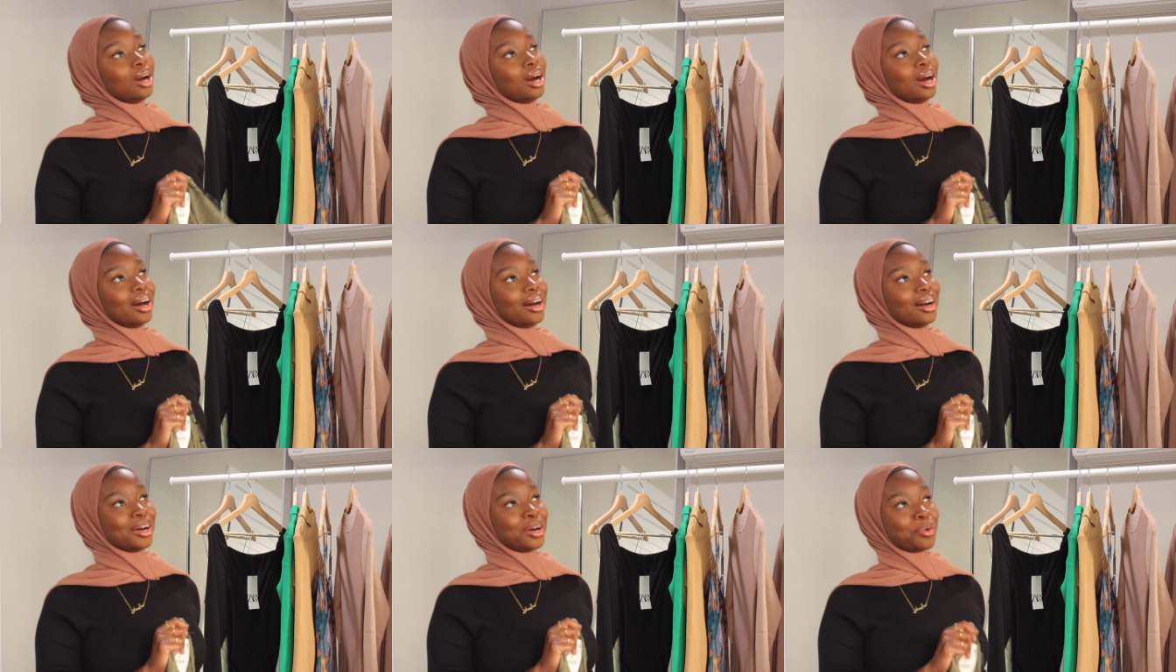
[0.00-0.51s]

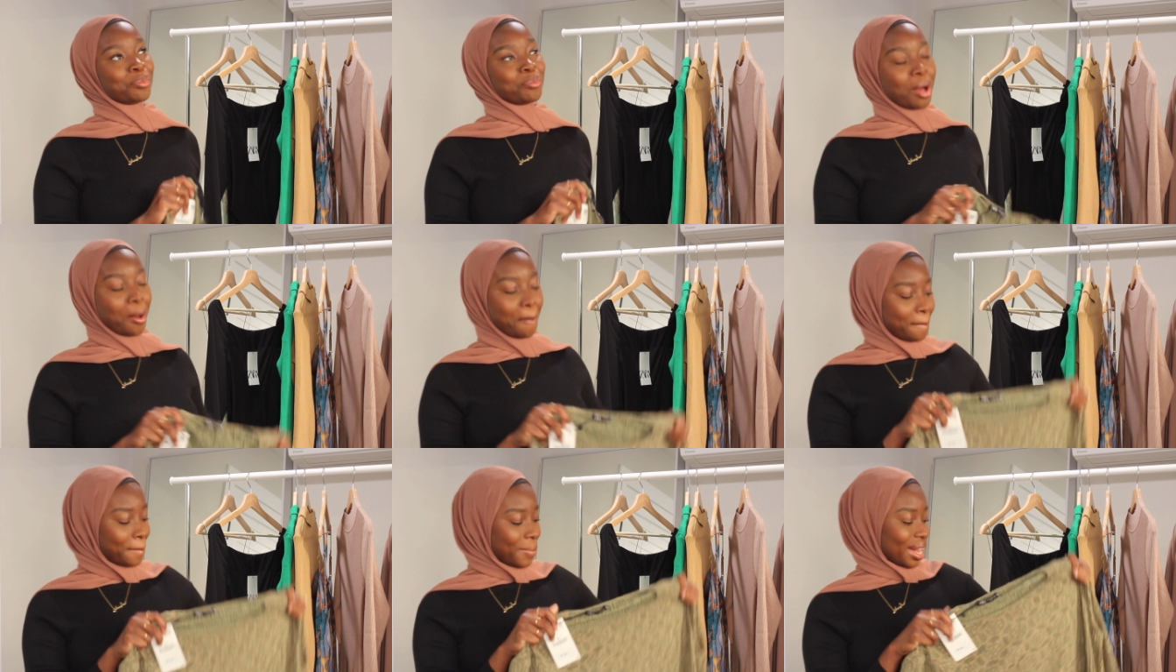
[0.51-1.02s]

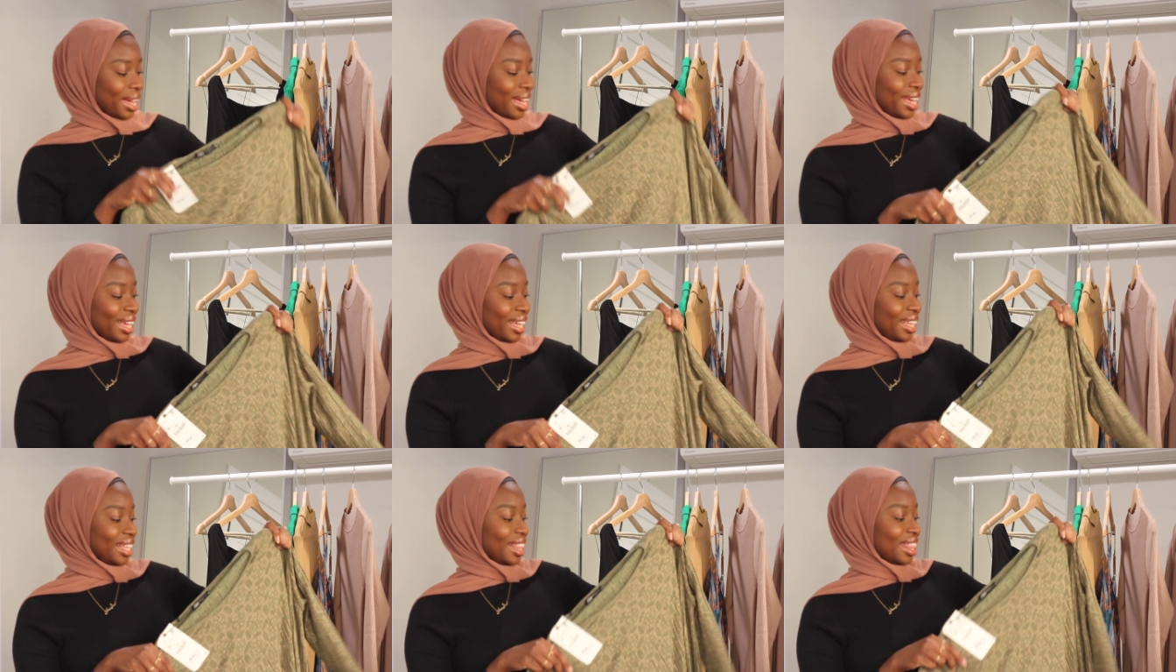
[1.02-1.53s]
Um,
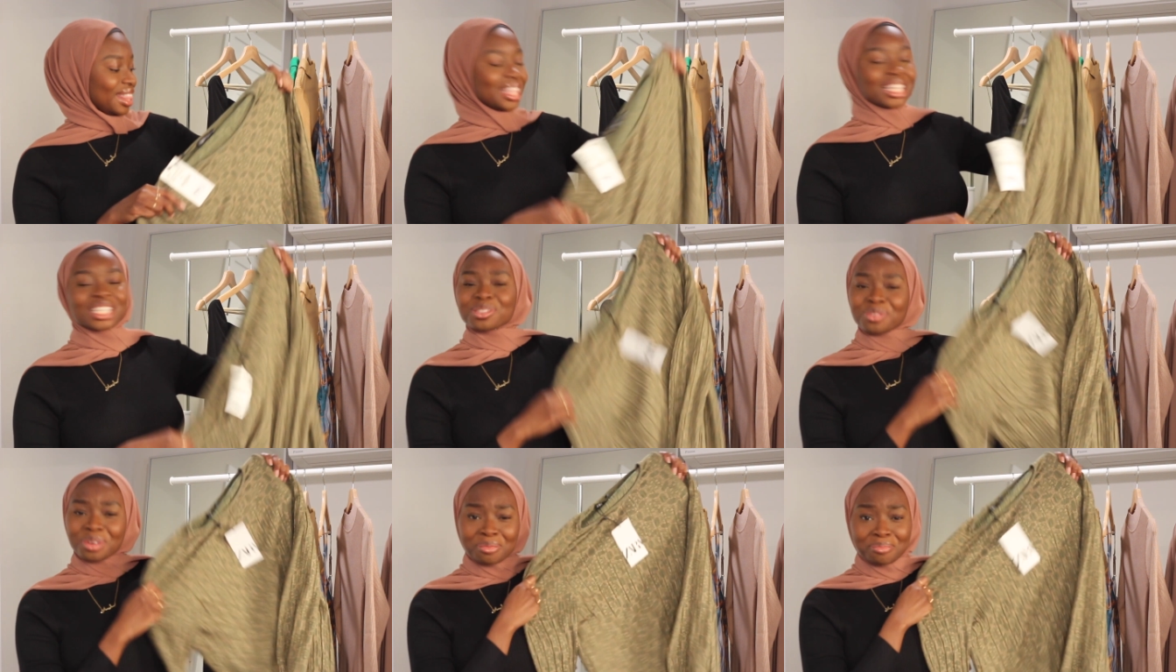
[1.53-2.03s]
but
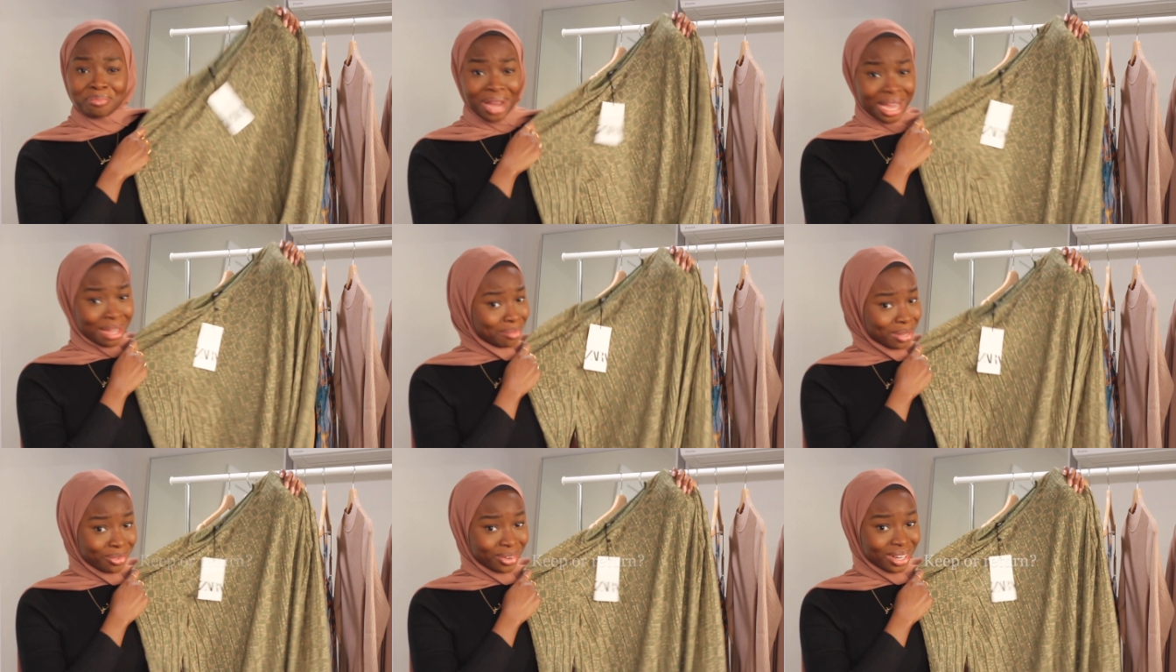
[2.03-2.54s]
this one
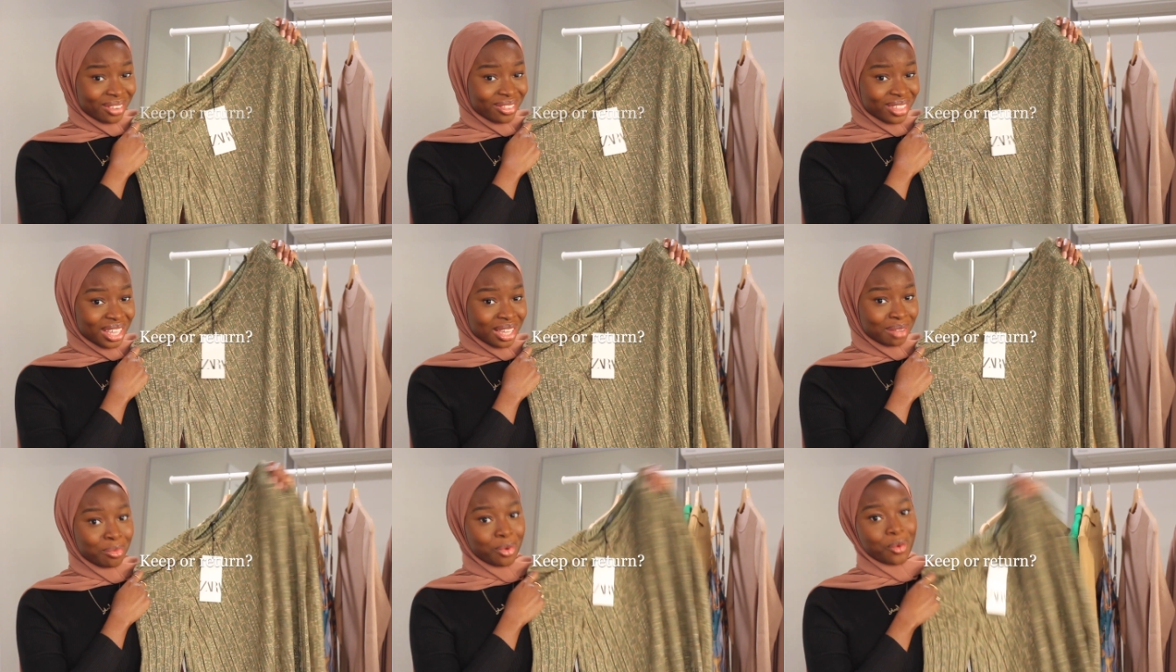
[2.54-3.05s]
might be one of
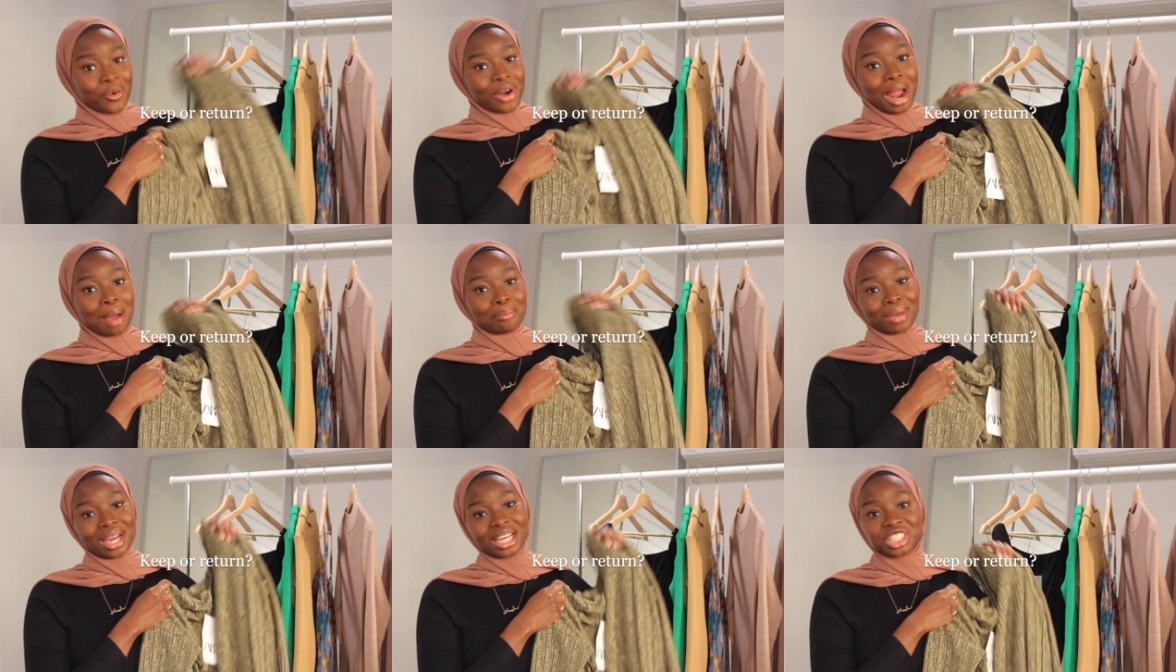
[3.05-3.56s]
them or
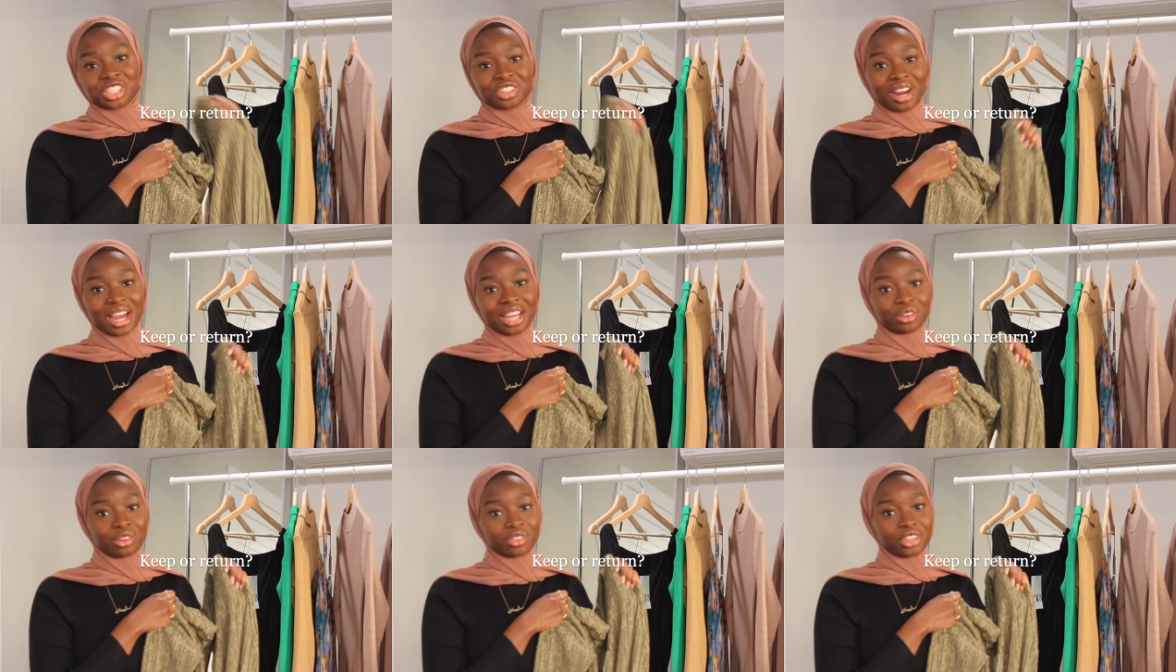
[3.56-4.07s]
I might
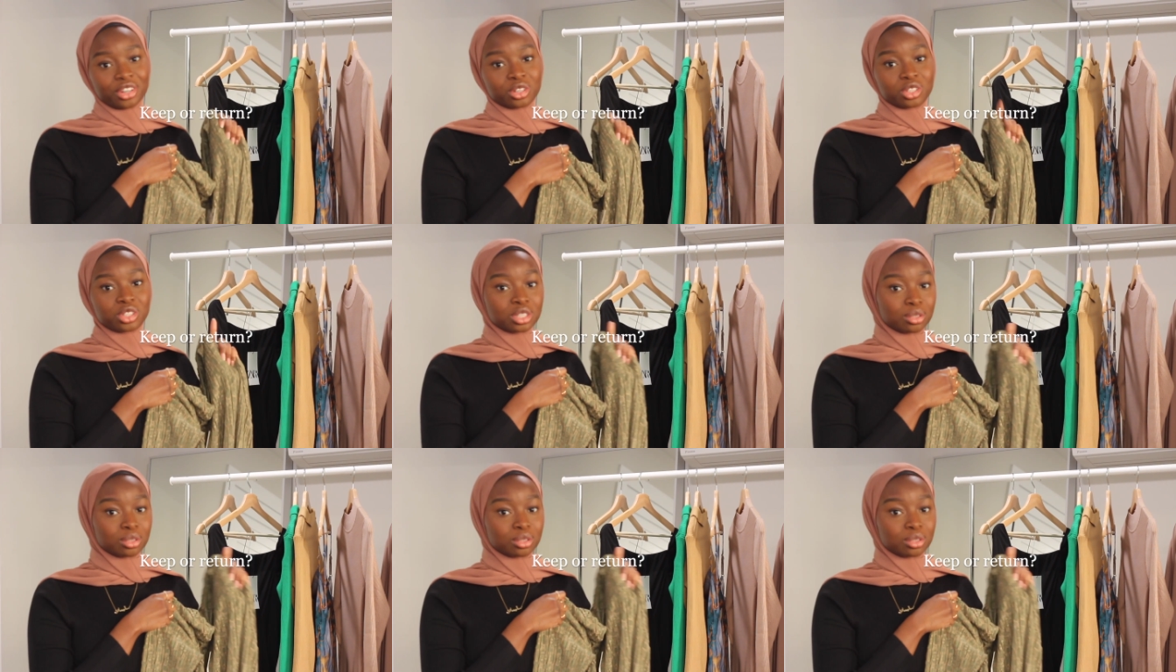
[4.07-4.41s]
try on their